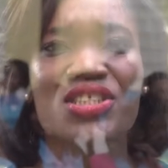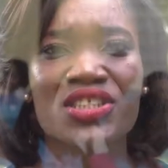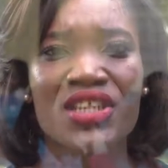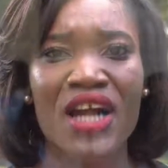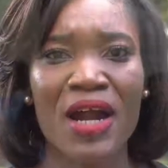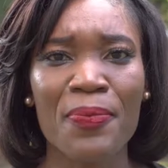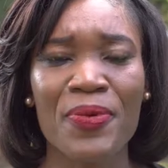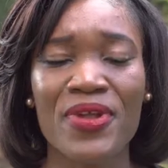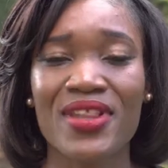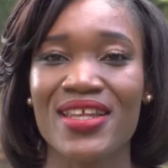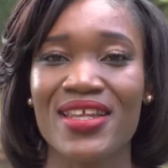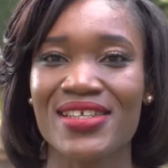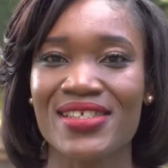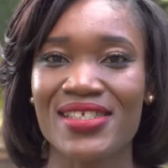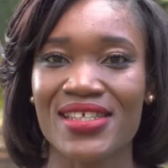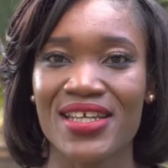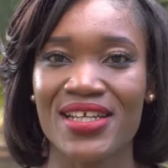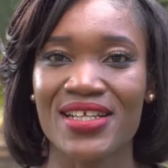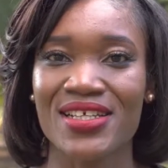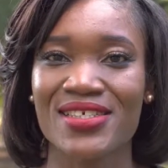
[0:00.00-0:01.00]
sharpen their
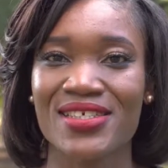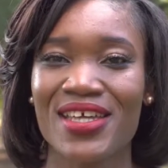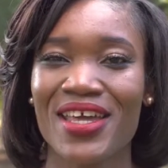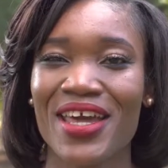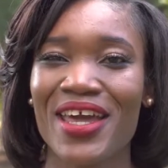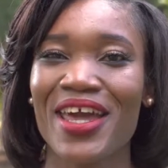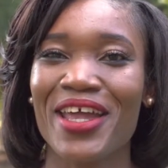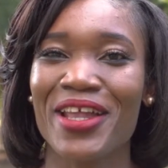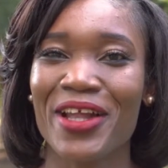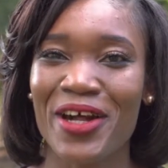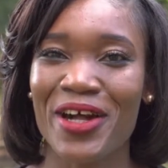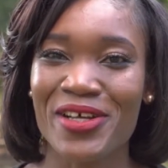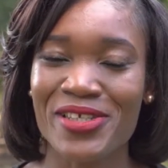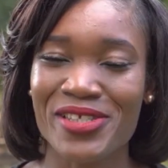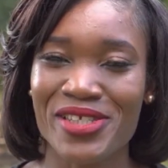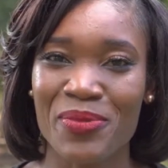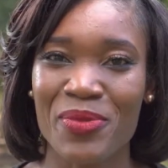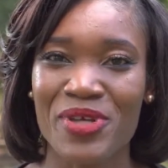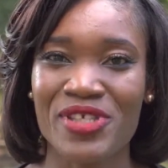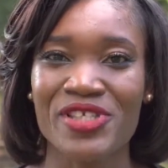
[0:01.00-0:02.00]
skills in
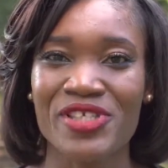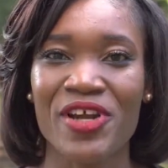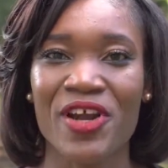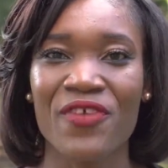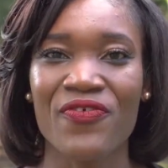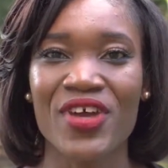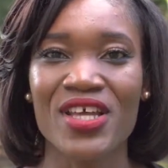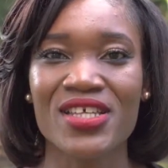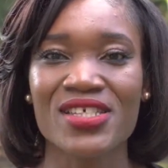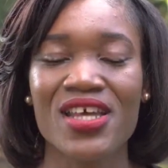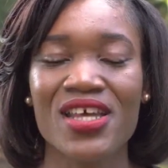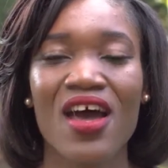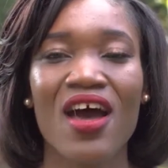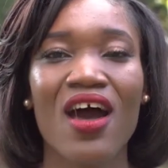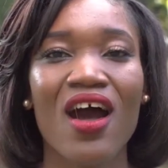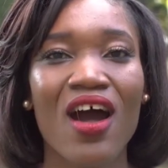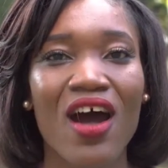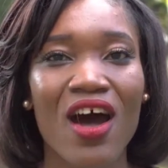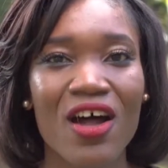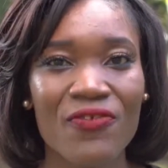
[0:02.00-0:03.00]
customer service,
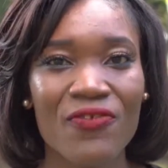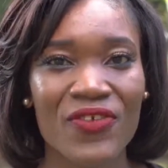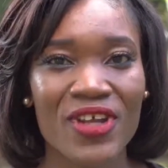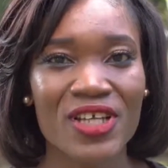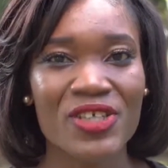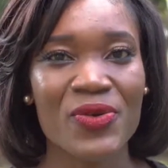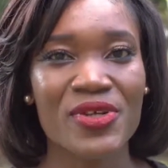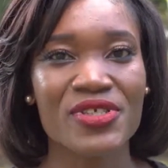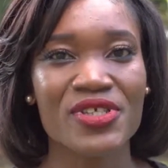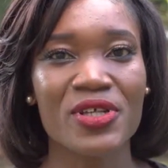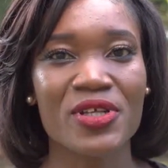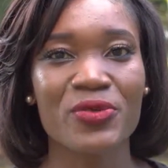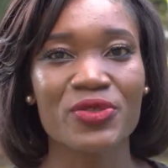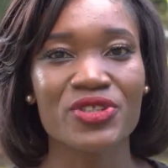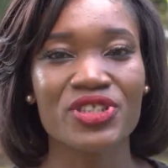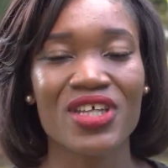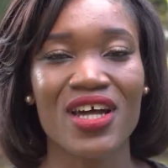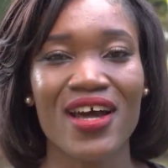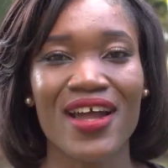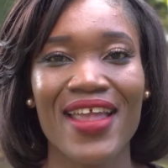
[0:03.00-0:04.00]
conflict
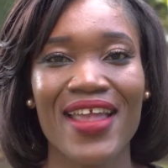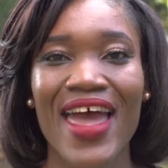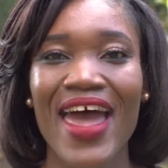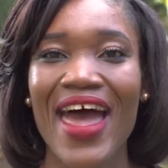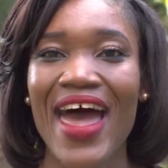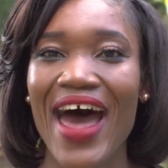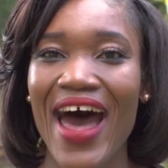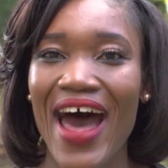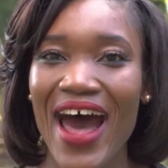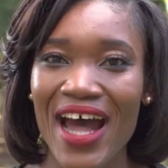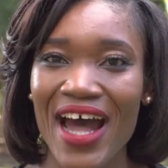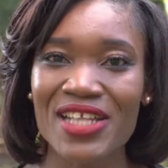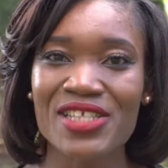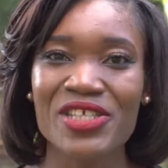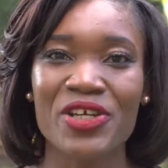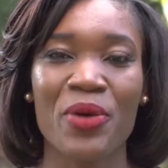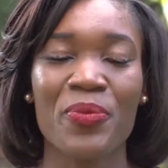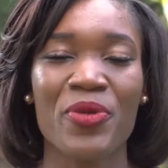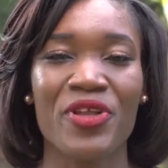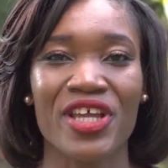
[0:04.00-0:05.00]
resolution,
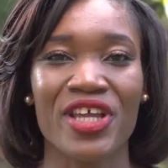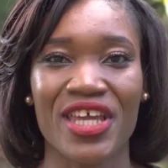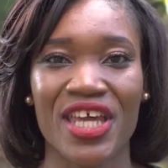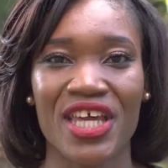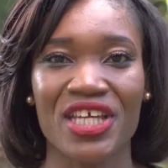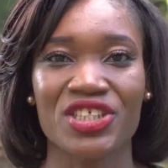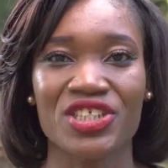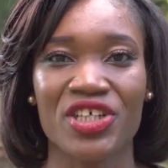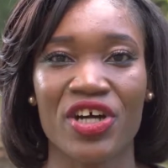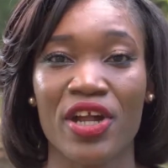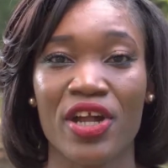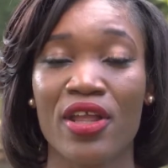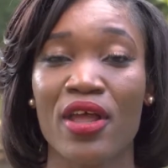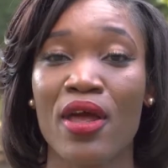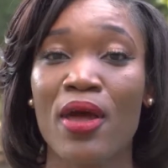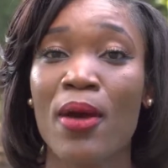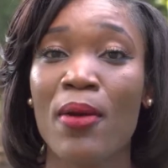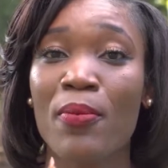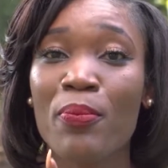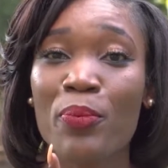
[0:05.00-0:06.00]
and communication.
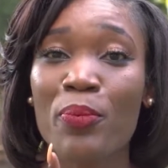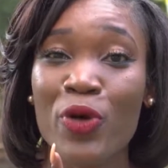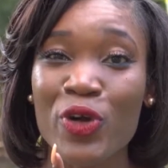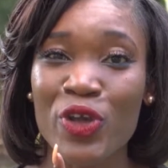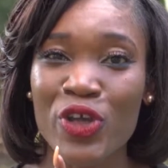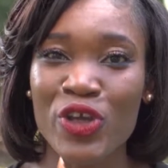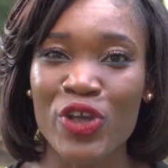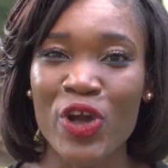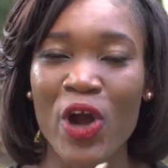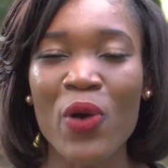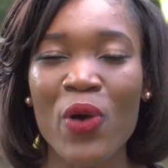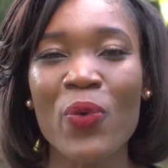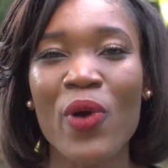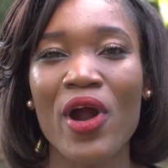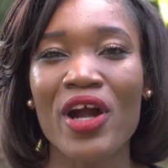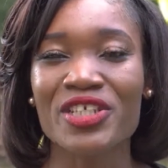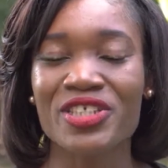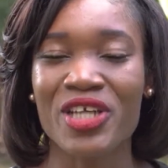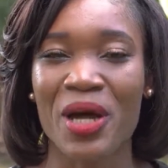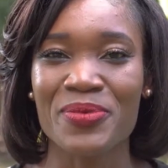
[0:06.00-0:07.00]
Book your
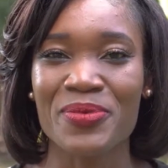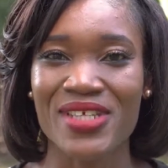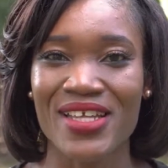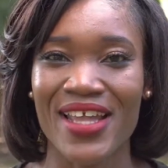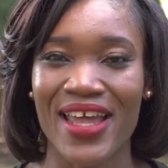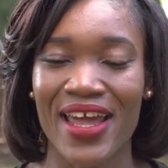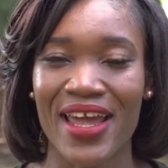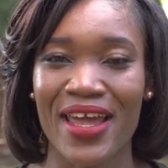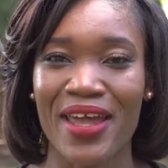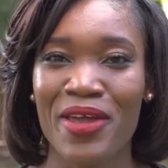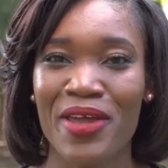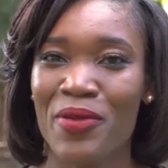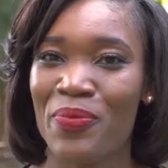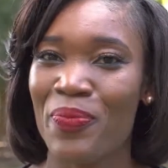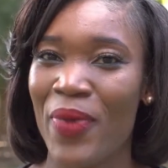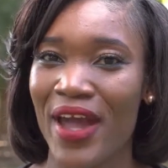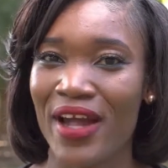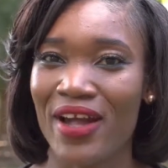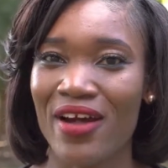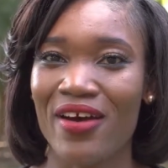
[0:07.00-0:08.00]
workshop today
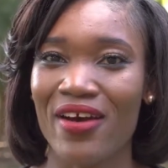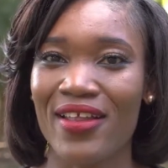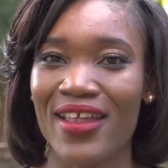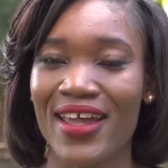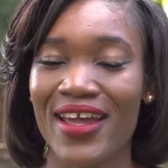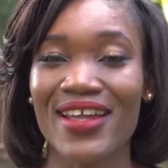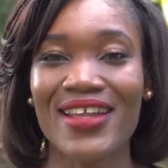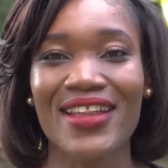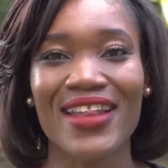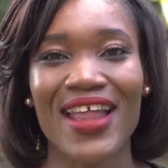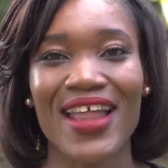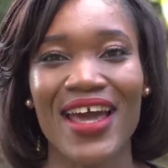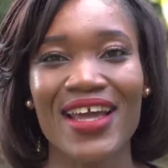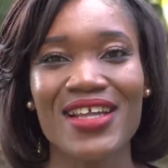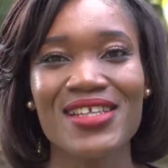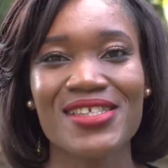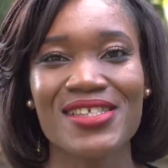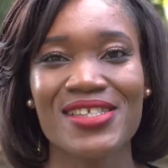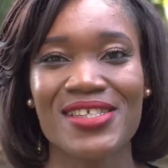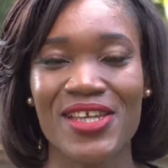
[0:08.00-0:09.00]
by calling
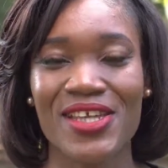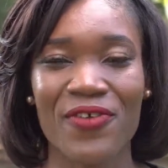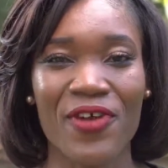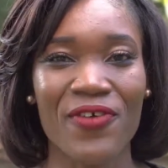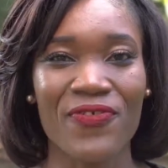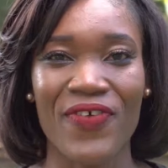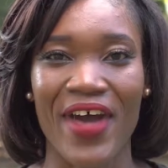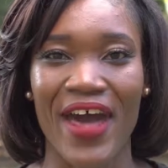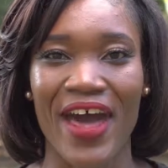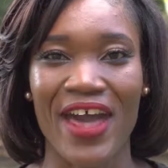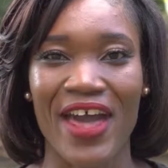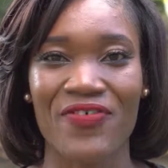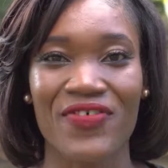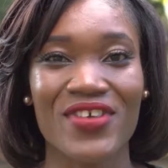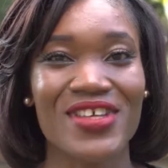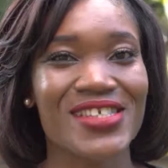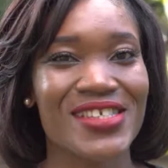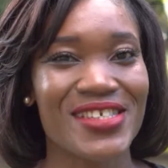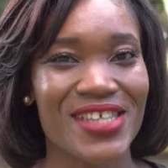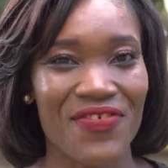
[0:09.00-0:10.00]

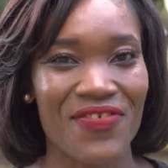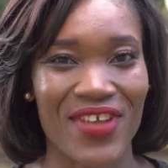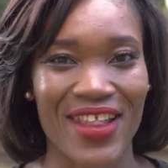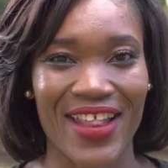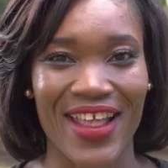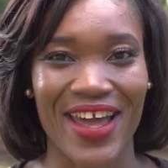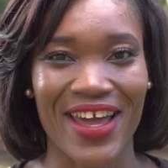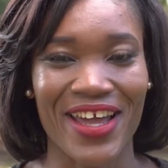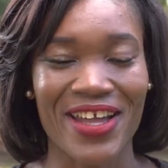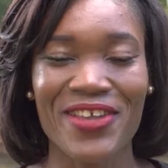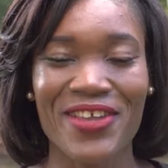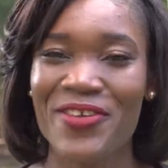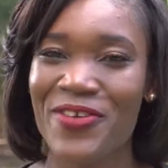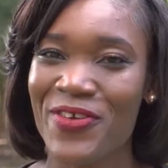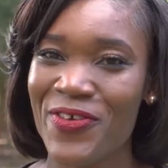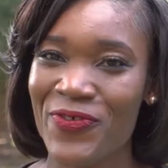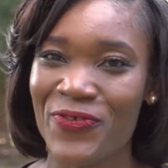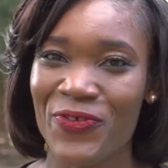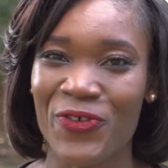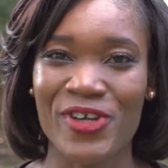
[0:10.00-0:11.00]

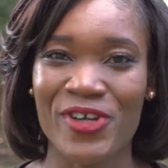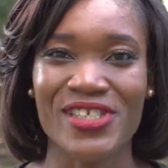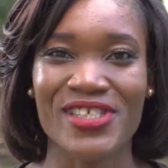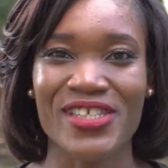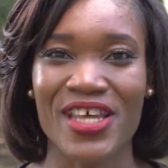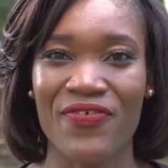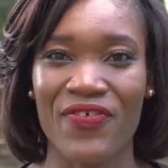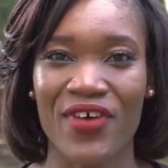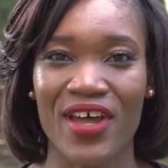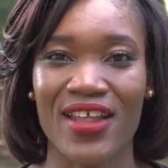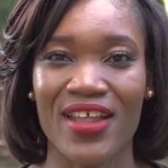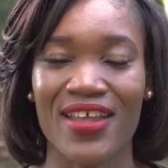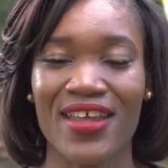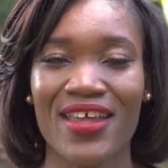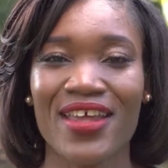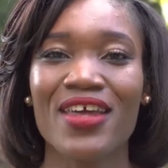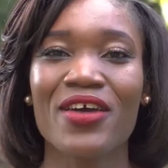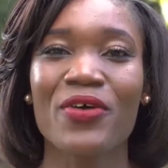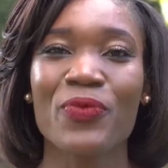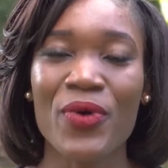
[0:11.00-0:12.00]

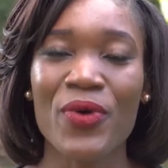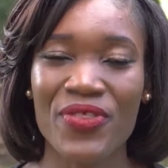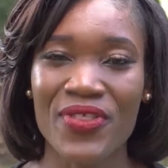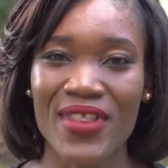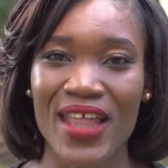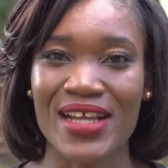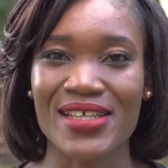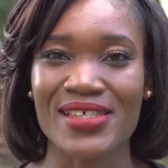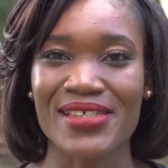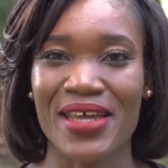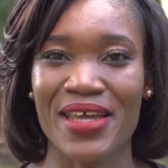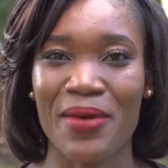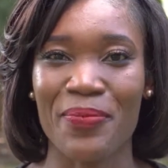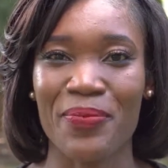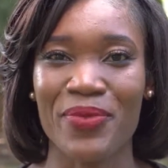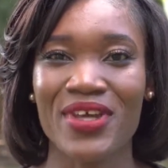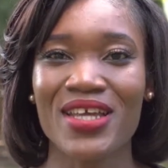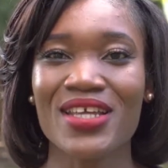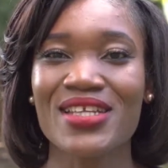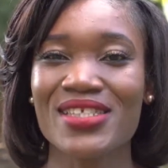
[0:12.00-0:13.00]
905-7947. With
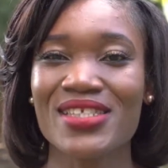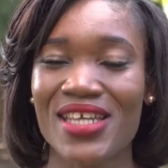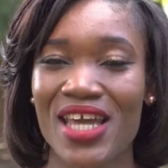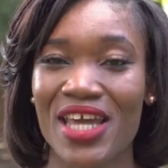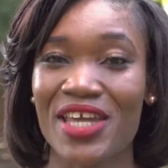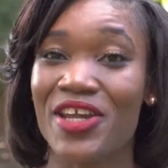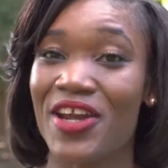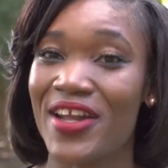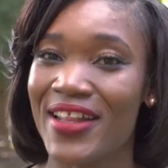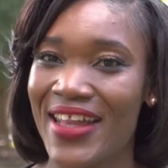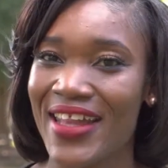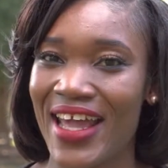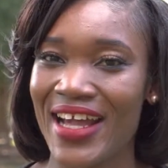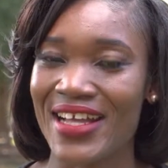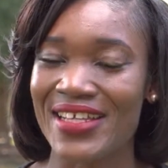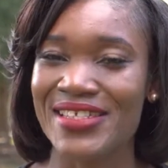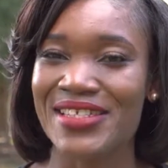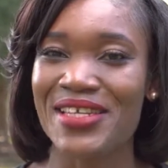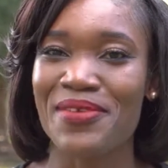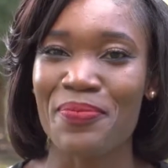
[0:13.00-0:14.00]
NexxStepp, take your
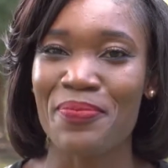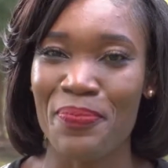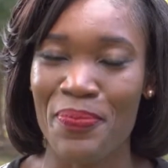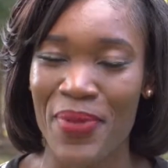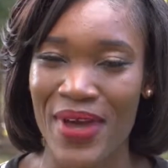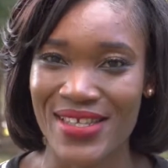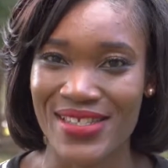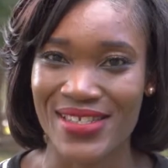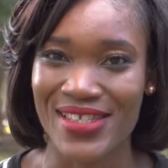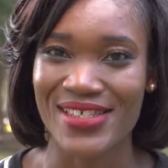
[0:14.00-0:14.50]
next best